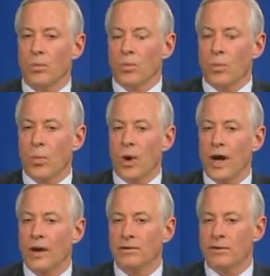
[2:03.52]

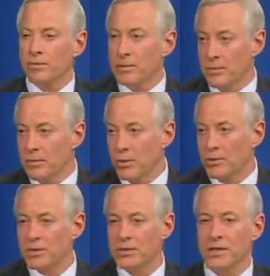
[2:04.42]
why are some people more
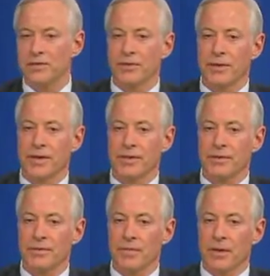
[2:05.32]
successful than
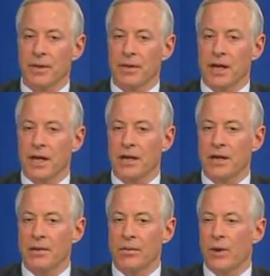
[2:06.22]
others?
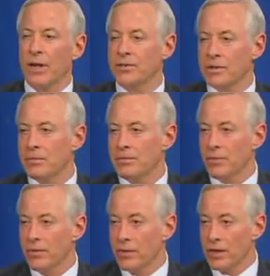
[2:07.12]
And when I said
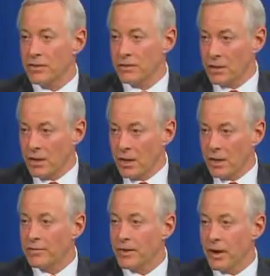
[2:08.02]
before, it's the law
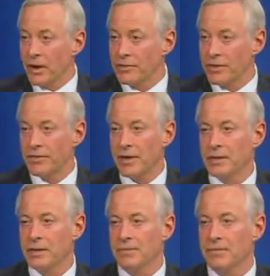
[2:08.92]
of cause and
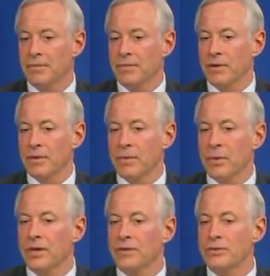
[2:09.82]
effect, well,
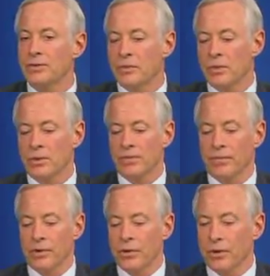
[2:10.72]
here's the rule.
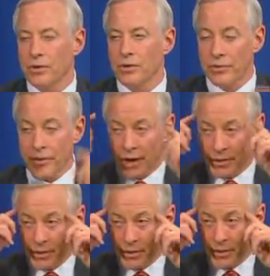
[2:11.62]
Your
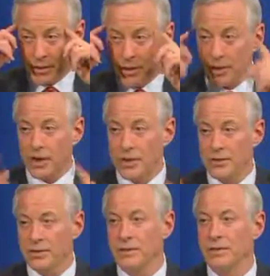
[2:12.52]
thoughts are
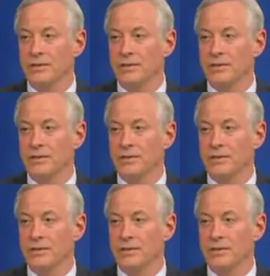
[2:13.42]
causes,